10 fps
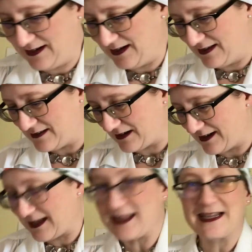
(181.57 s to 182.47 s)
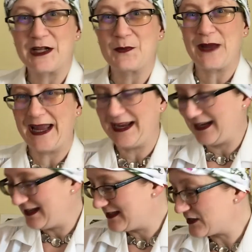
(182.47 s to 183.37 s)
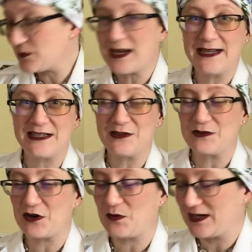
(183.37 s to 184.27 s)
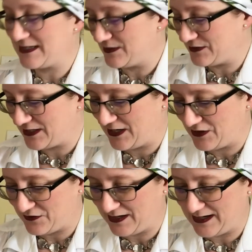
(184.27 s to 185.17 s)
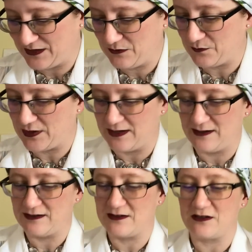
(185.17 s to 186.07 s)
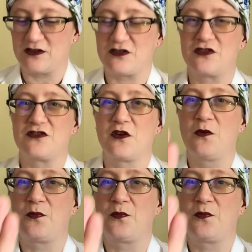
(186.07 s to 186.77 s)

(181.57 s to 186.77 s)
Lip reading: inside that little baggie. This one I didn't request. It was curated, but it is so